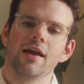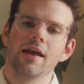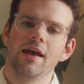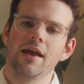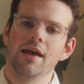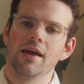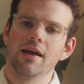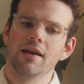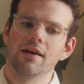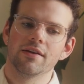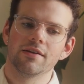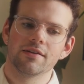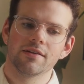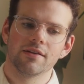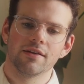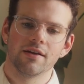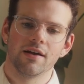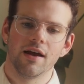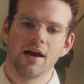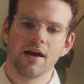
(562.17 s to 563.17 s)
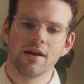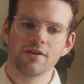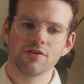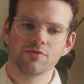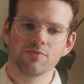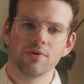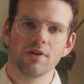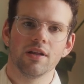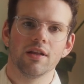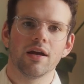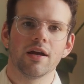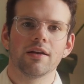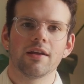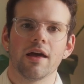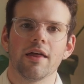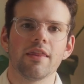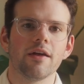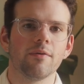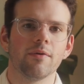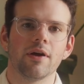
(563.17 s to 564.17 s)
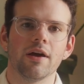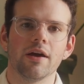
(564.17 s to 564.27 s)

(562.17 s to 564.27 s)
and I just really liked how they were